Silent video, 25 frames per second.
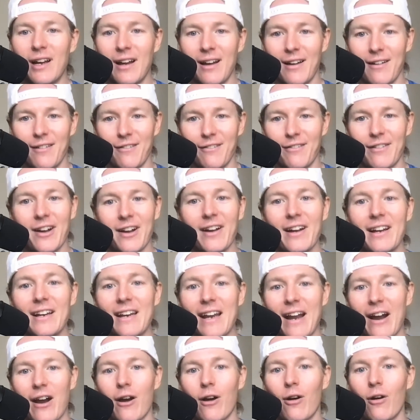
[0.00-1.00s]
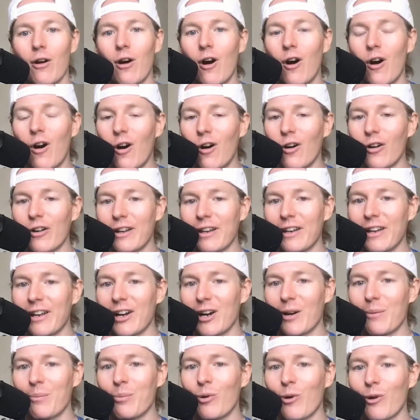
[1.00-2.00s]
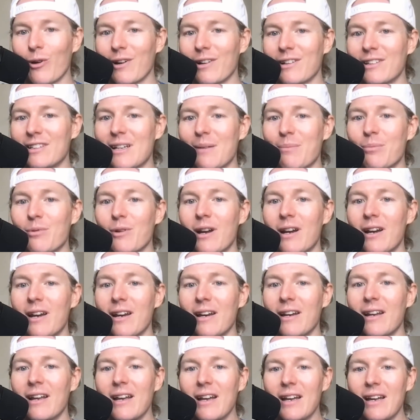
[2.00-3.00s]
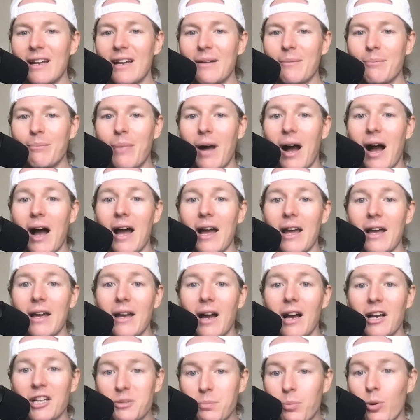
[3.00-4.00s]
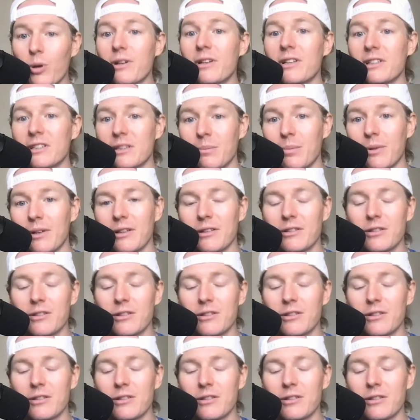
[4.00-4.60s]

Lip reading: a very narrow hall in the airport and separated by sport discipline.